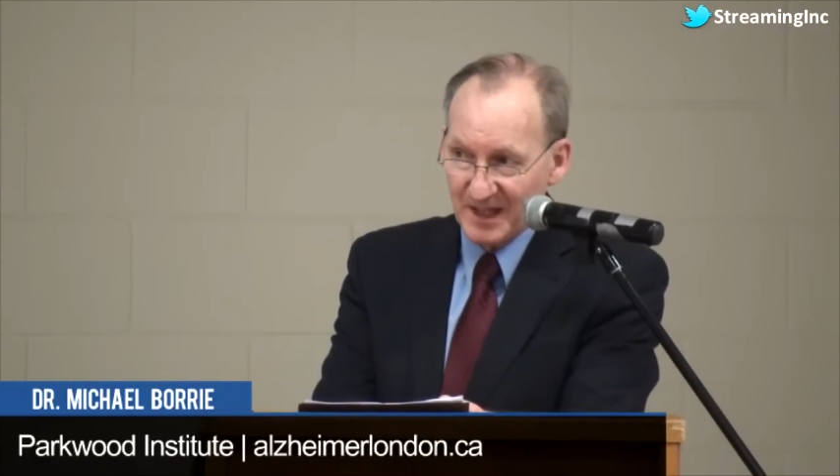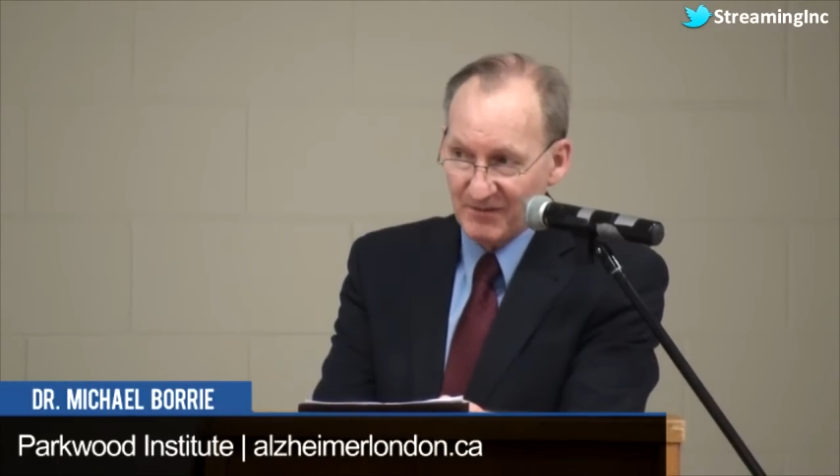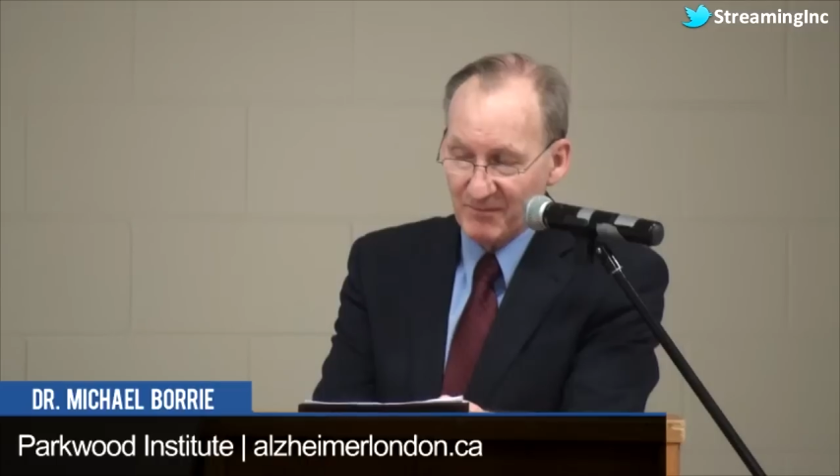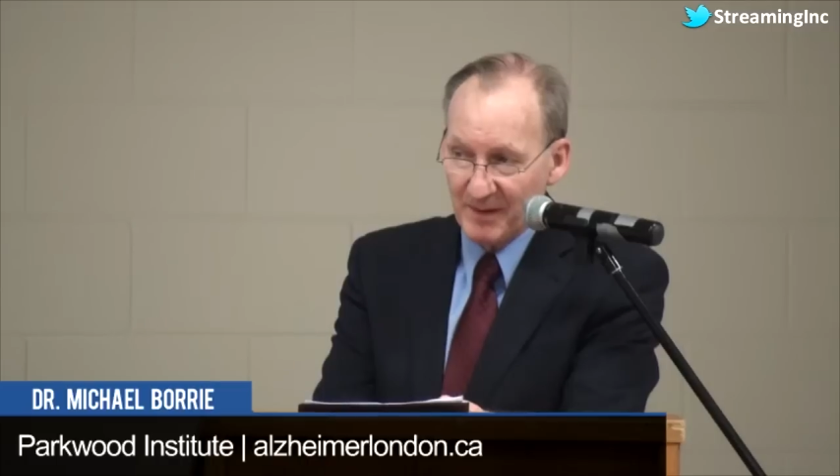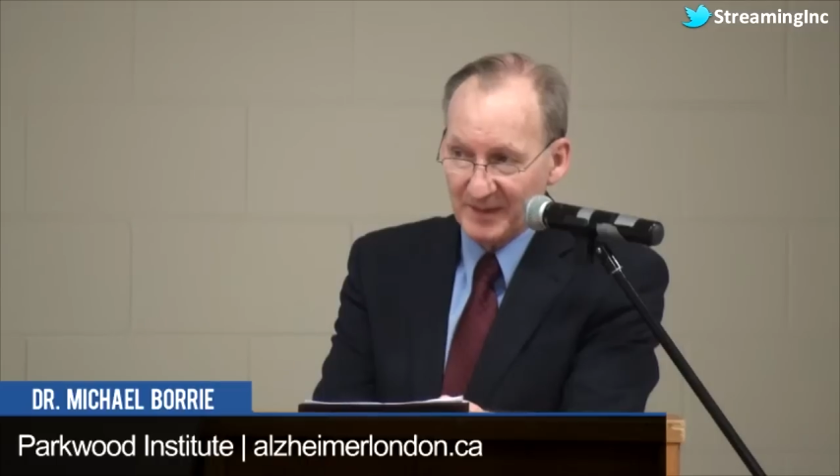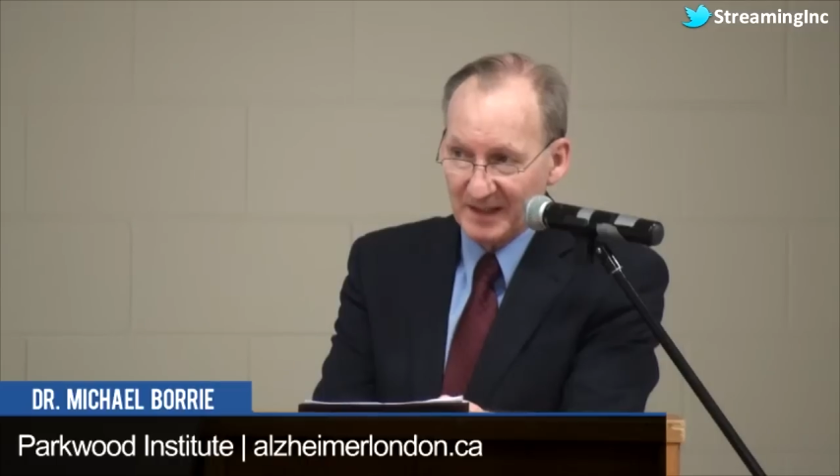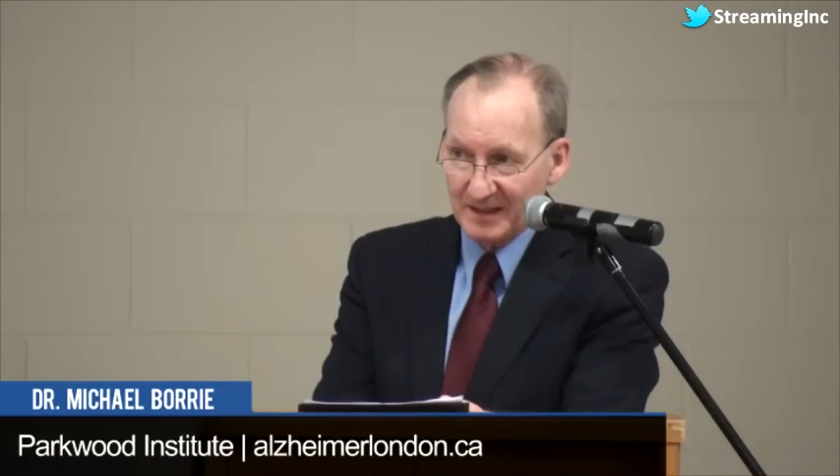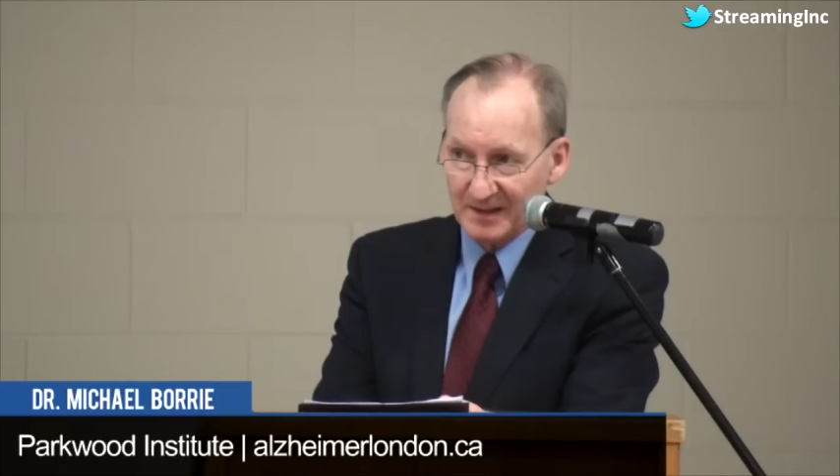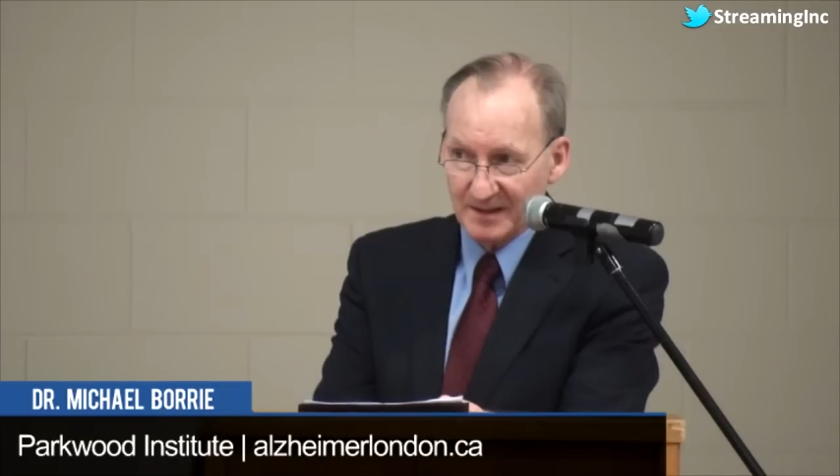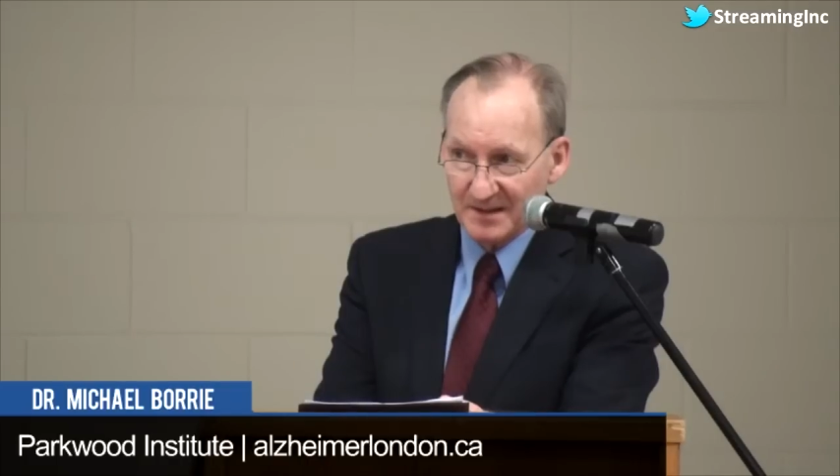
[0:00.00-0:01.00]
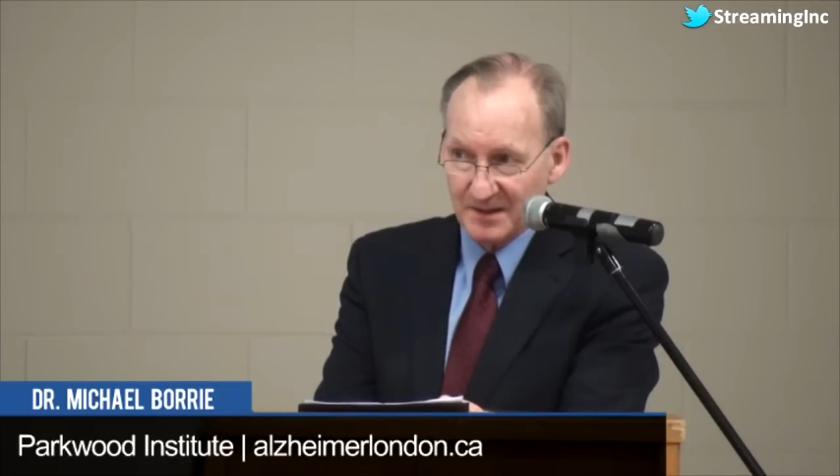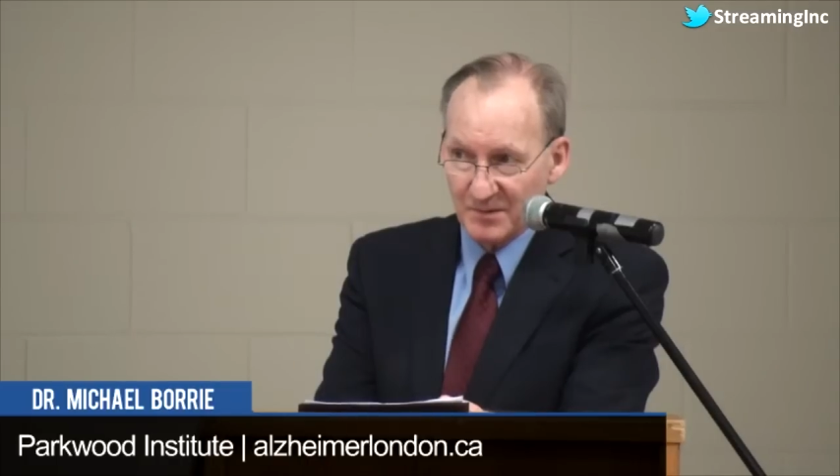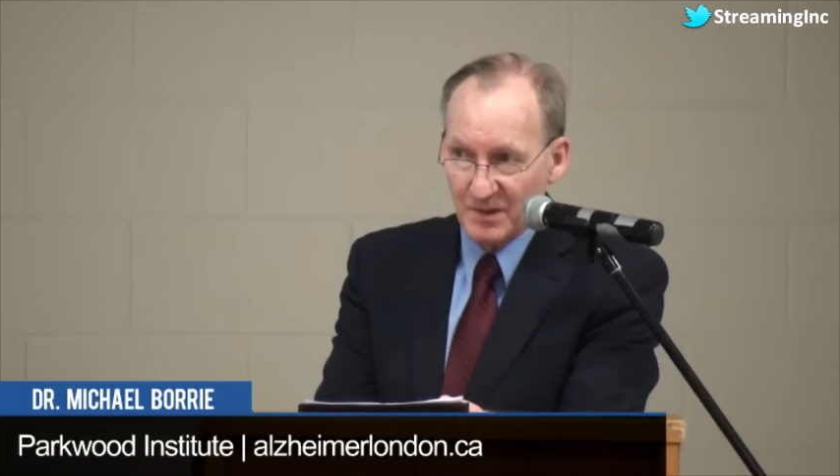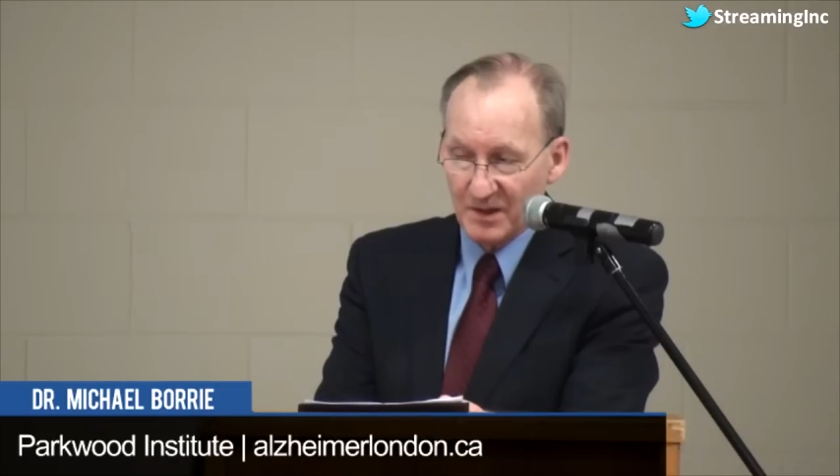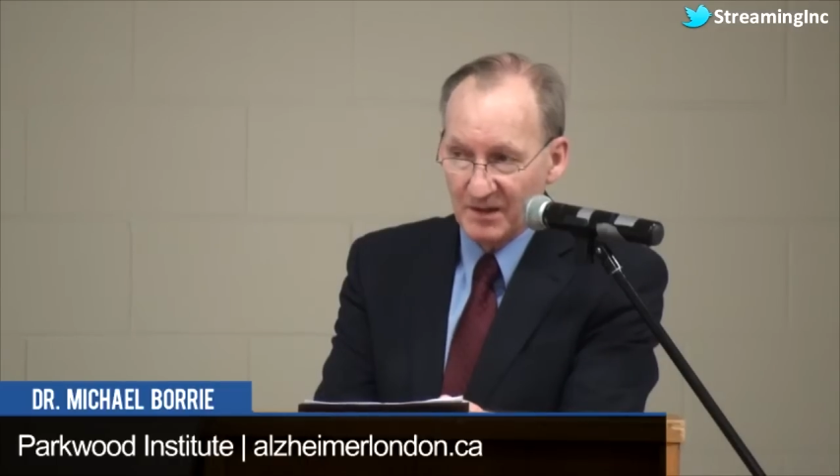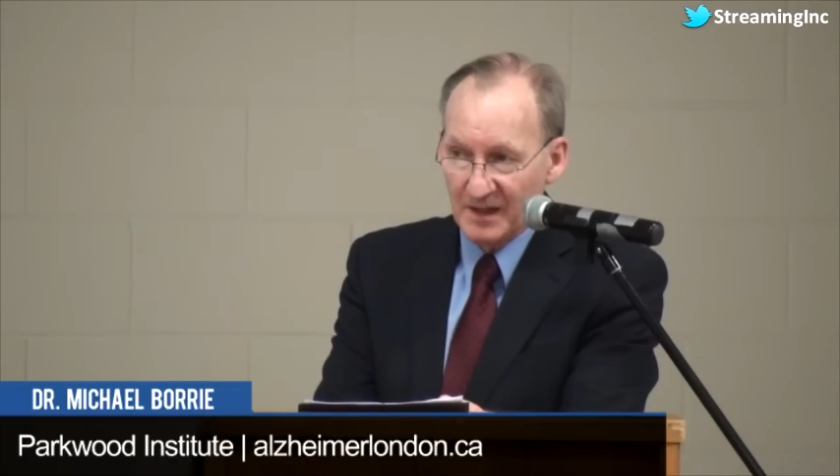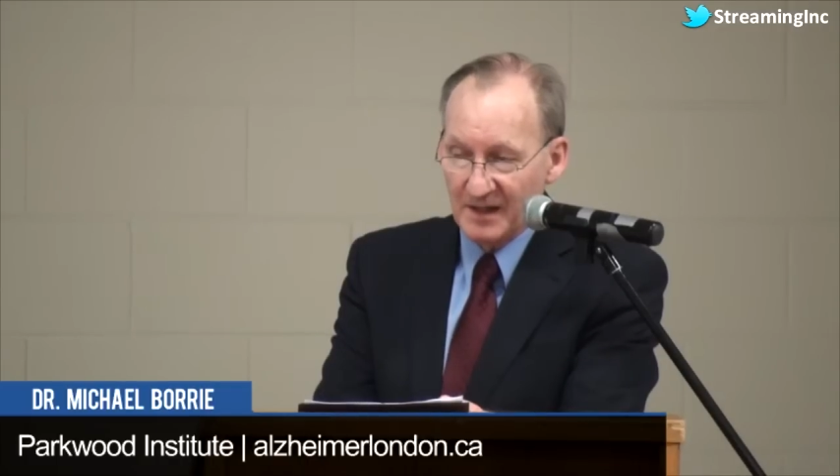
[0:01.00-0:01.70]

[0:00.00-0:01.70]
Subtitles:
have memory clinics as well.